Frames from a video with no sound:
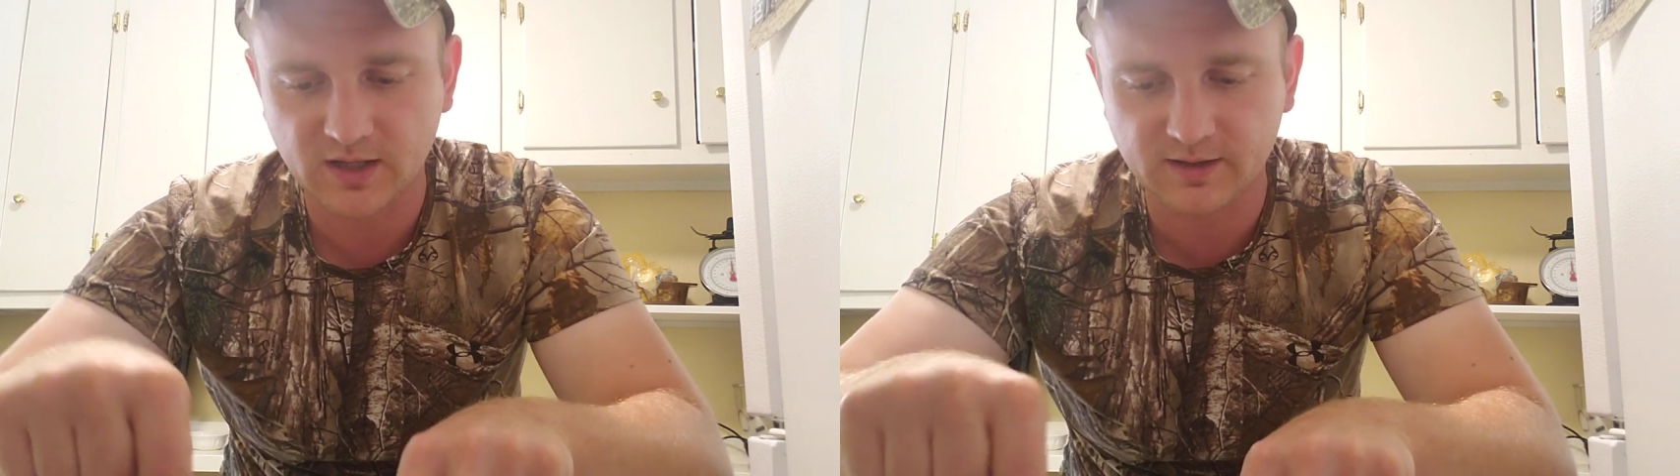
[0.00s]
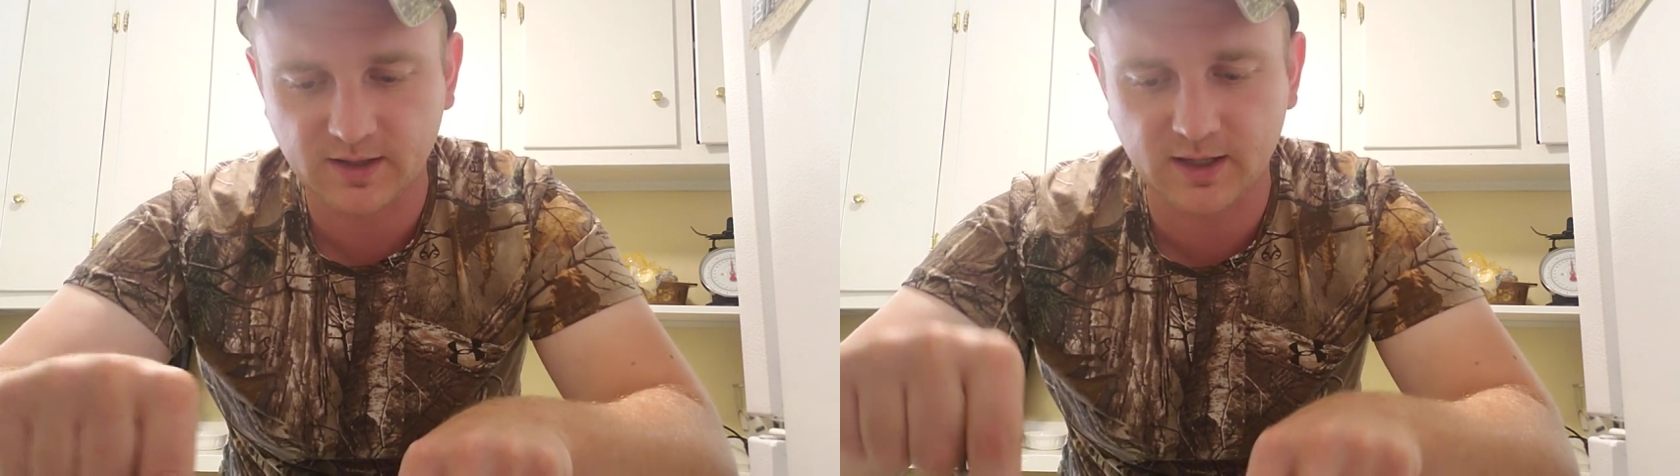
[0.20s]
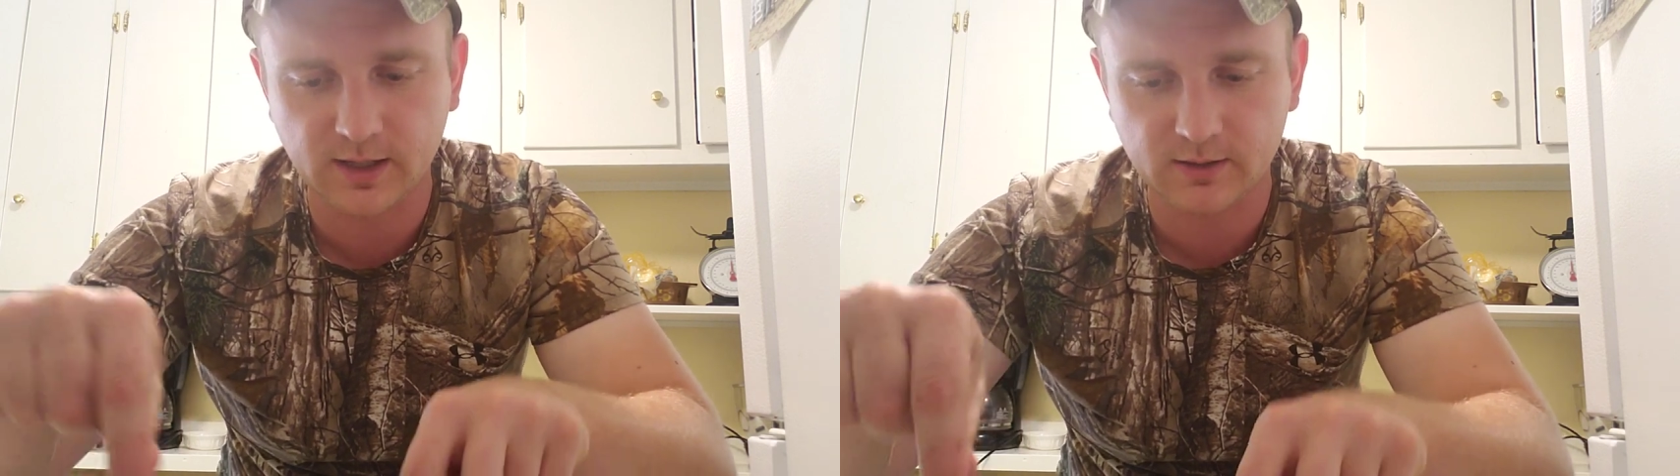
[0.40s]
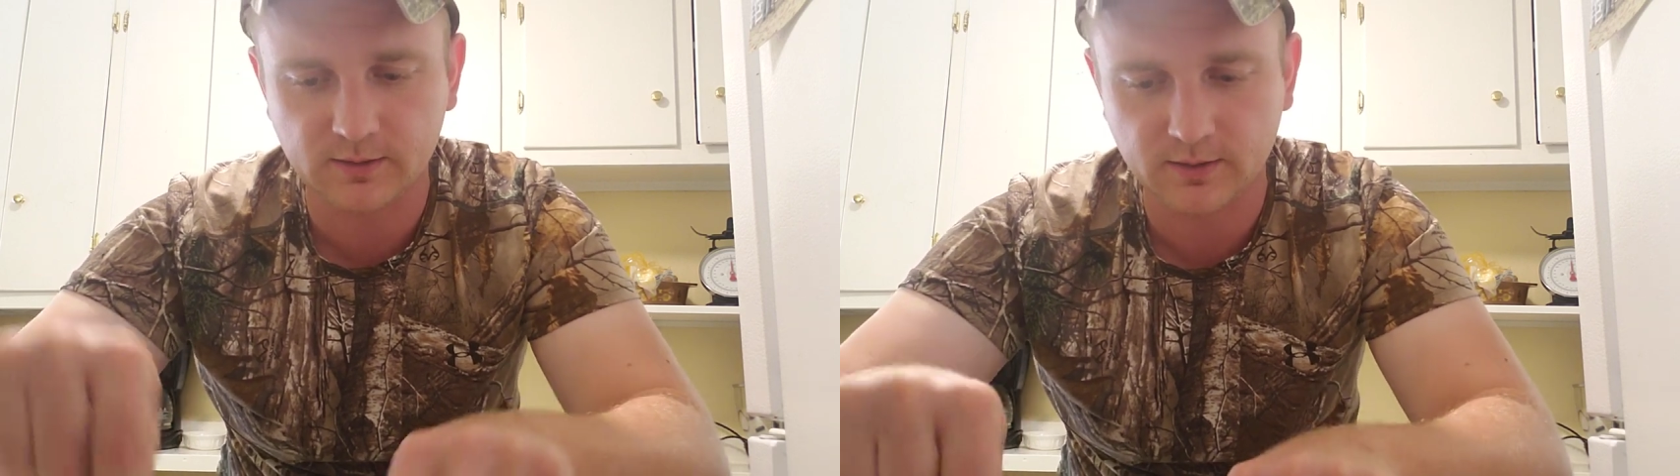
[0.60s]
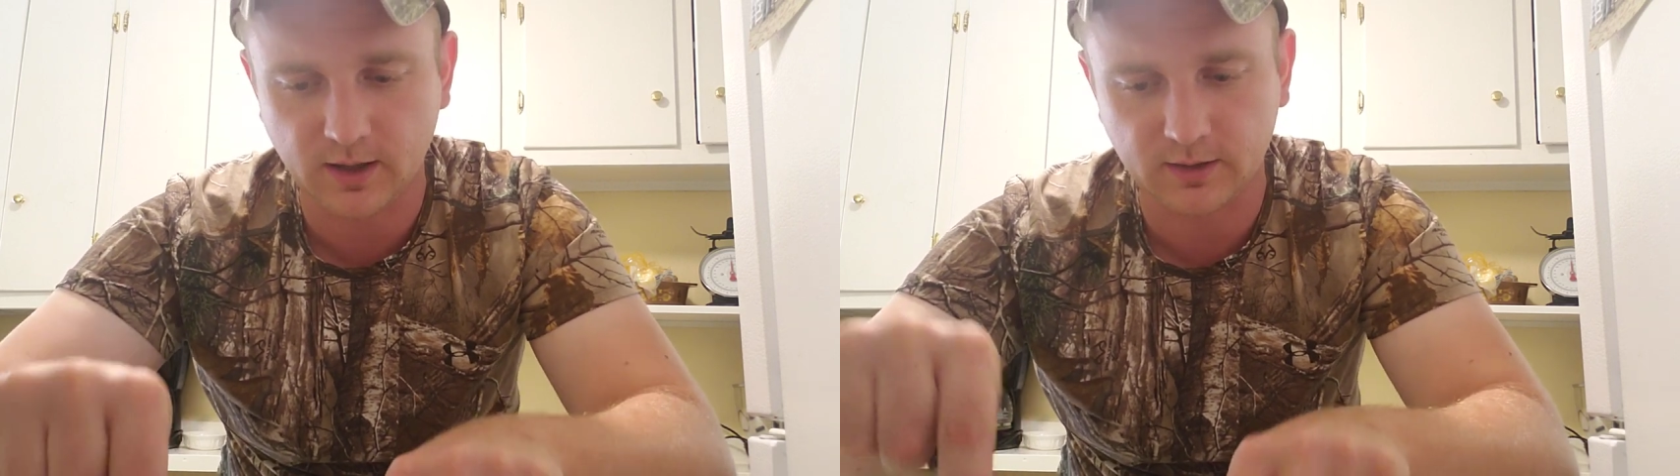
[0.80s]
to eat,
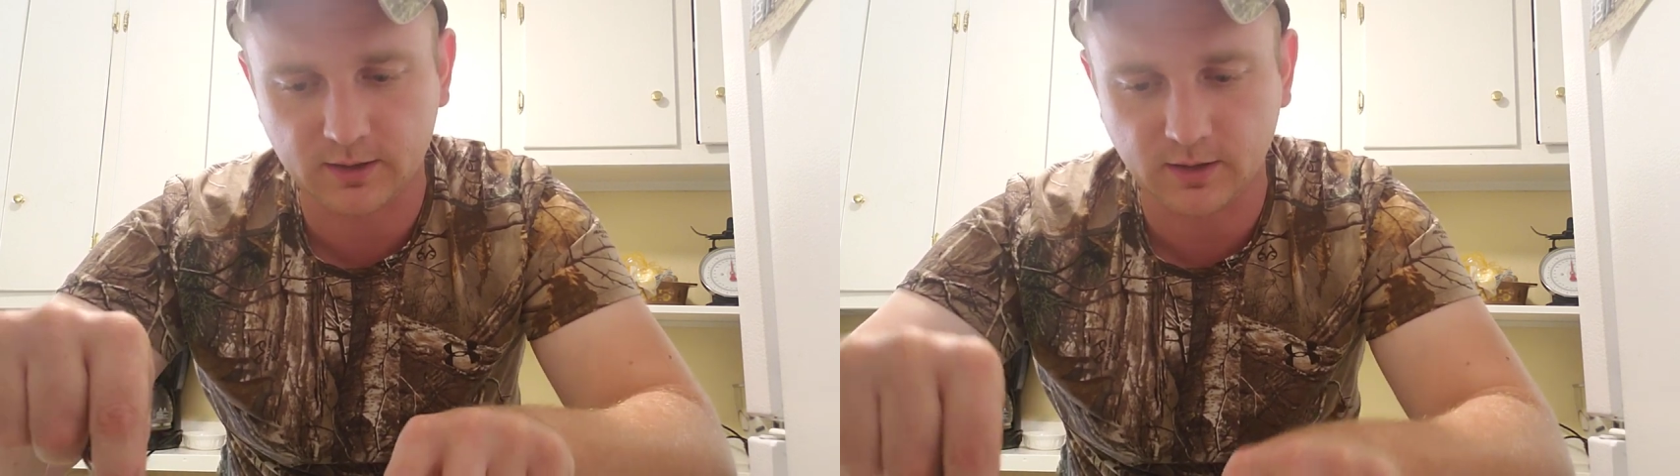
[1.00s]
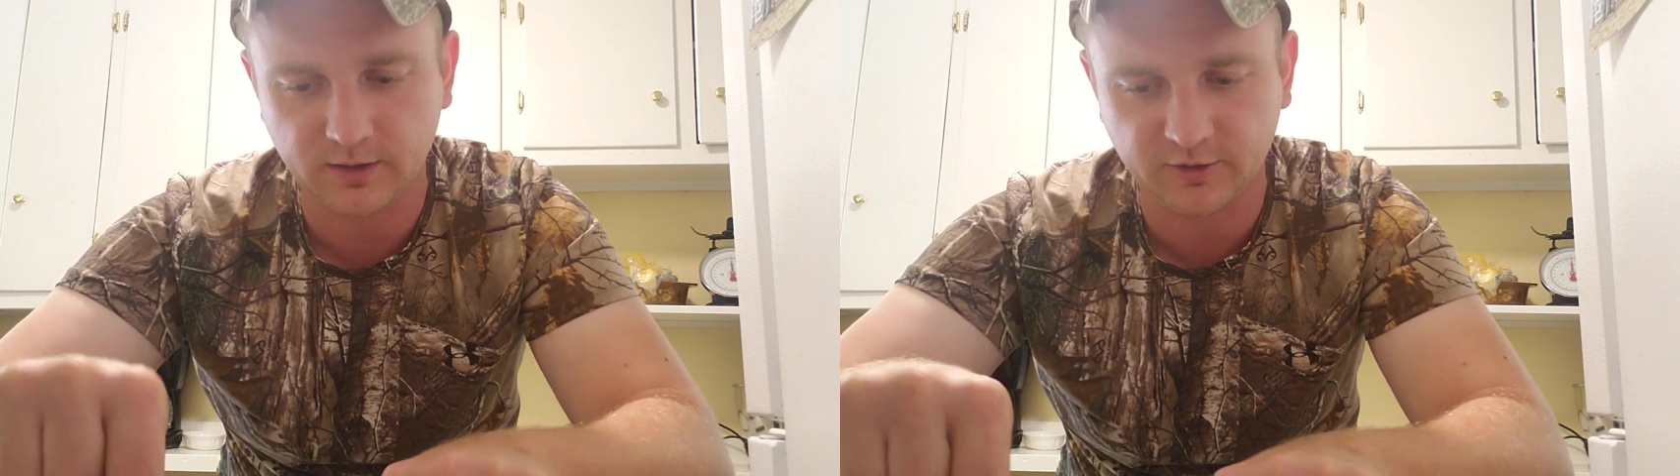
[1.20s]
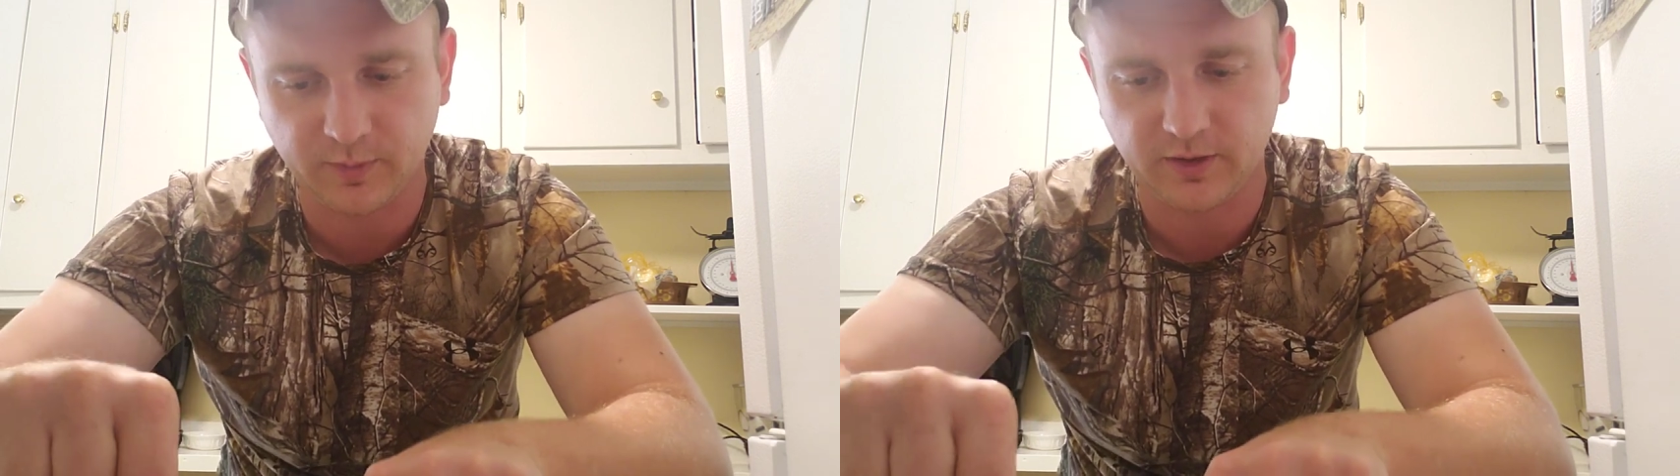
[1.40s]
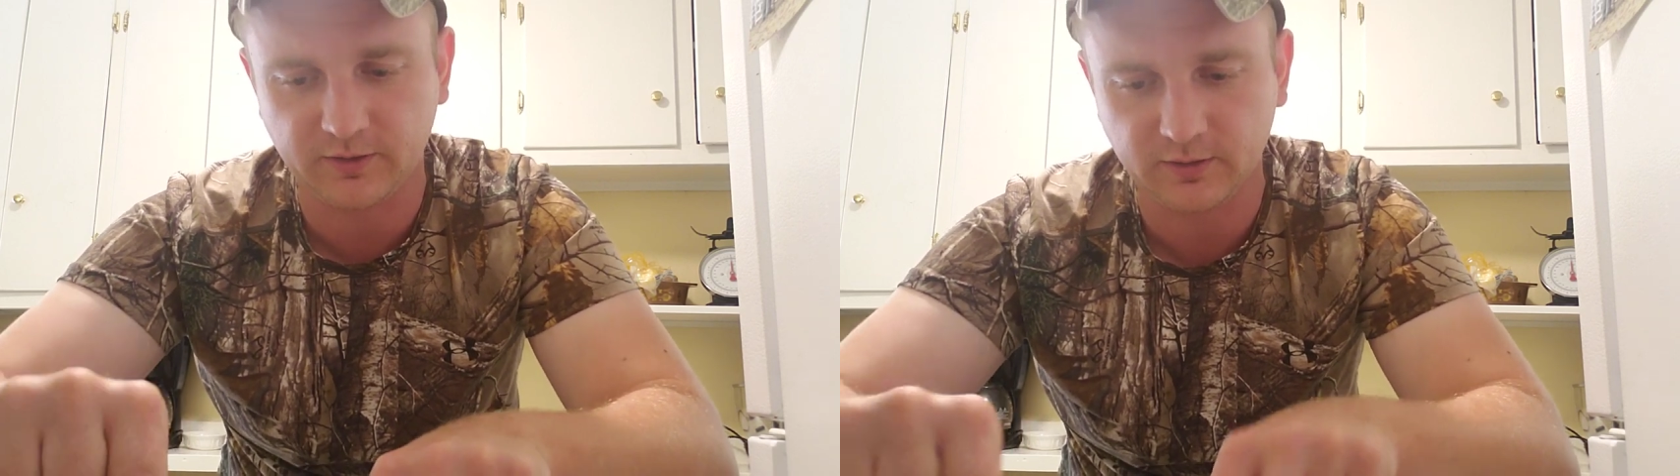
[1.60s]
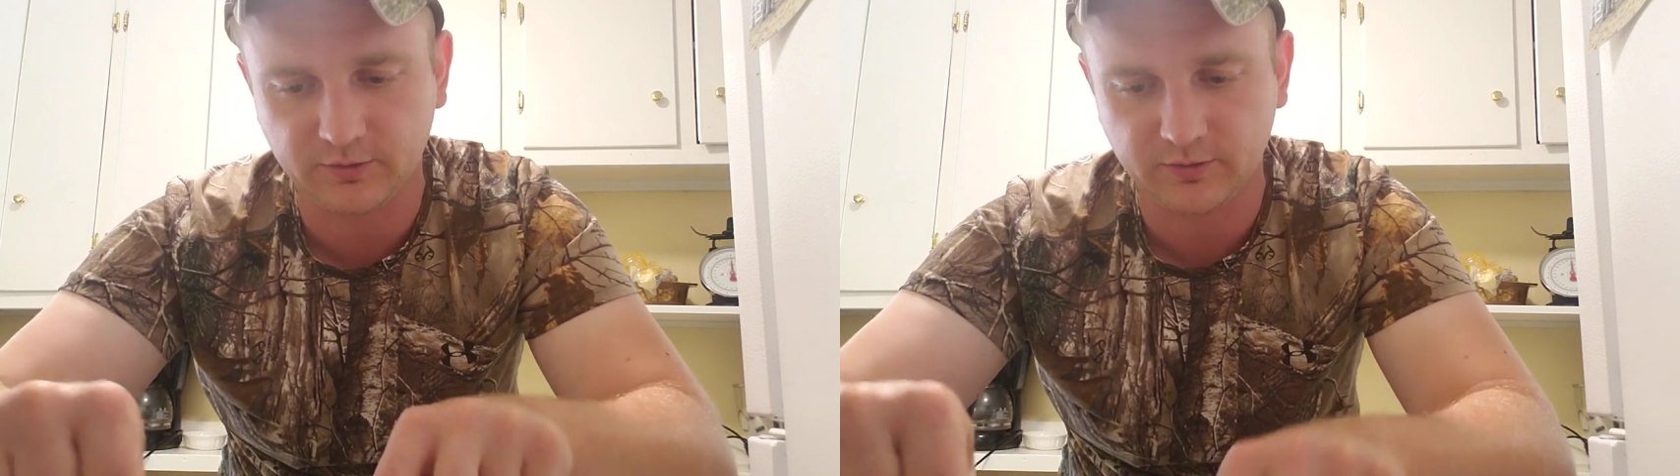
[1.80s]
kind of cut
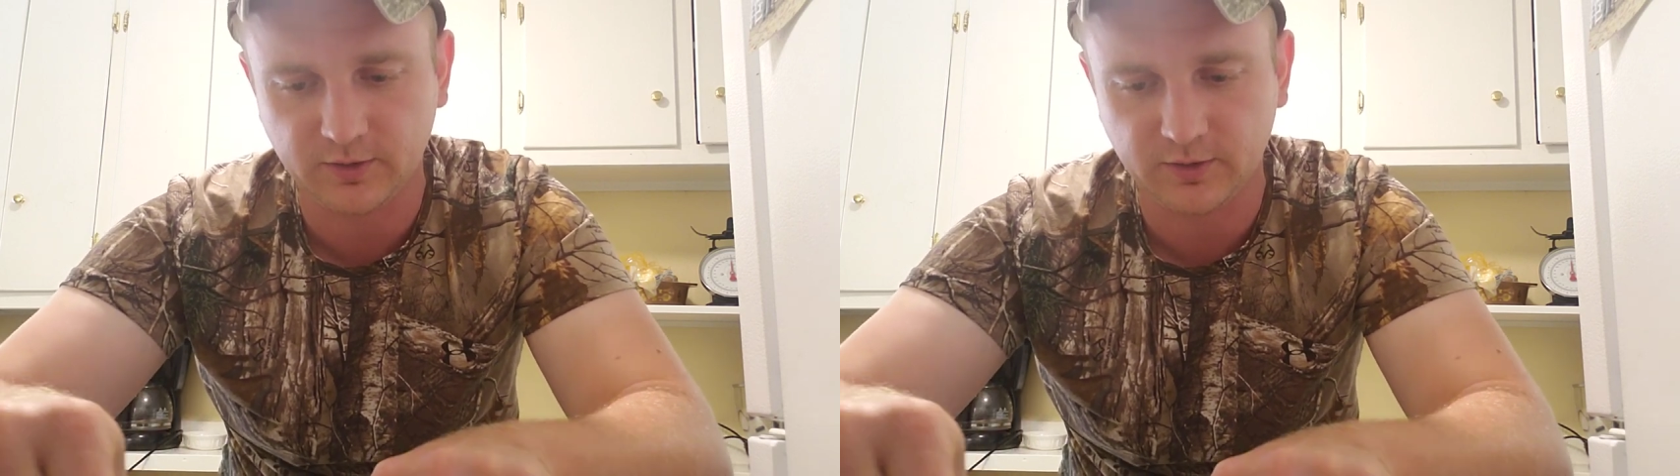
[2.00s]
expensive,